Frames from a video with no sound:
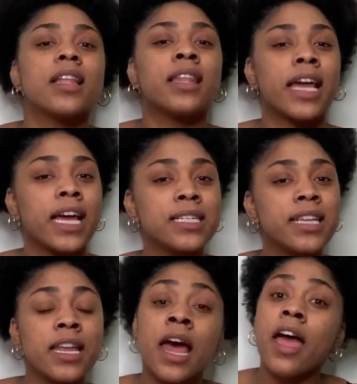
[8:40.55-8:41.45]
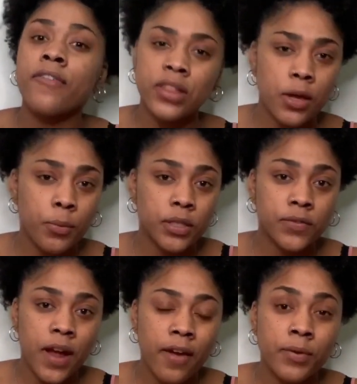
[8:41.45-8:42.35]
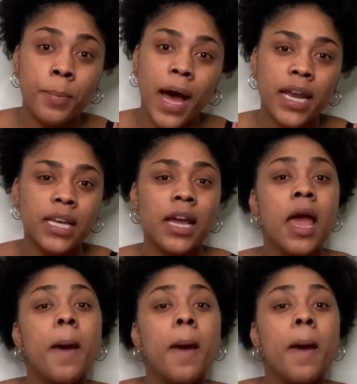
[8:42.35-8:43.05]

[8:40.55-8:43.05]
Like I said, not everything works for everybody,